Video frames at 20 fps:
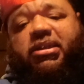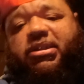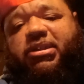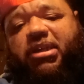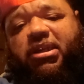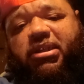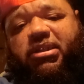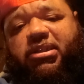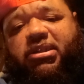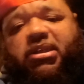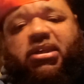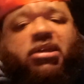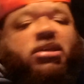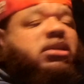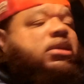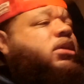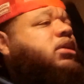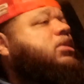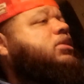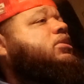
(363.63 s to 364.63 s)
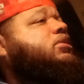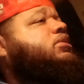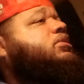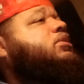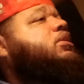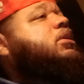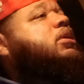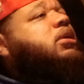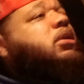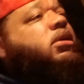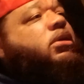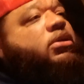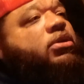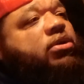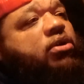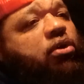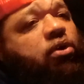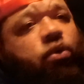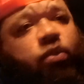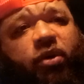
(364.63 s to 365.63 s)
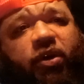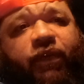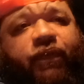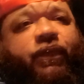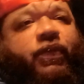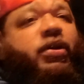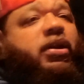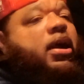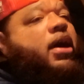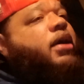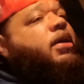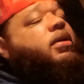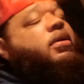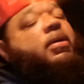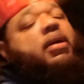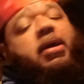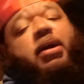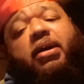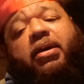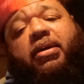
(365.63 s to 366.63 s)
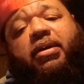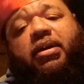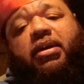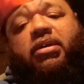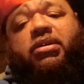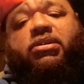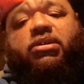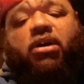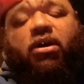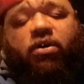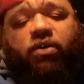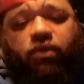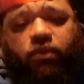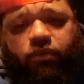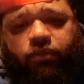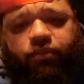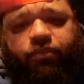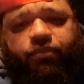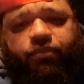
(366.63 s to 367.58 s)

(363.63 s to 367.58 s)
citizen. He's, we feel like, hey, he's cold.